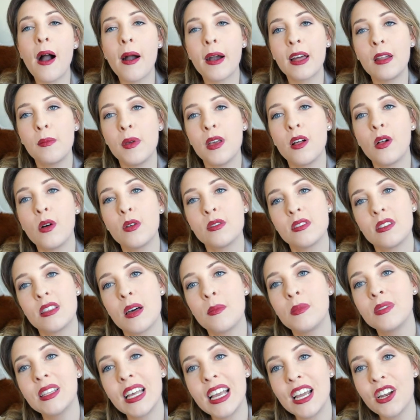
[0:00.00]
not gonna be close to
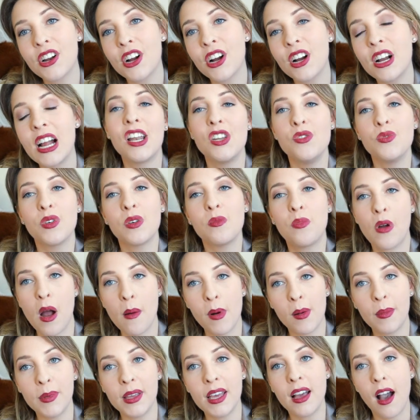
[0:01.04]
them later and you can
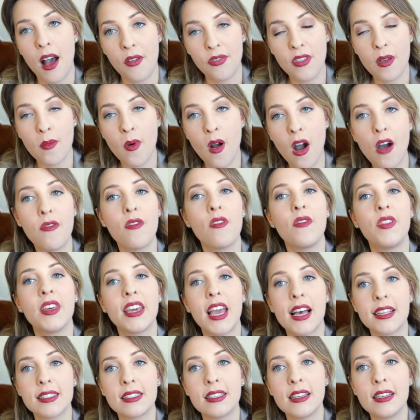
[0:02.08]
probably cut them off of the
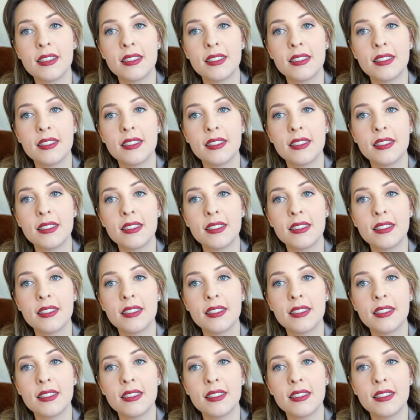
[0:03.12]
guest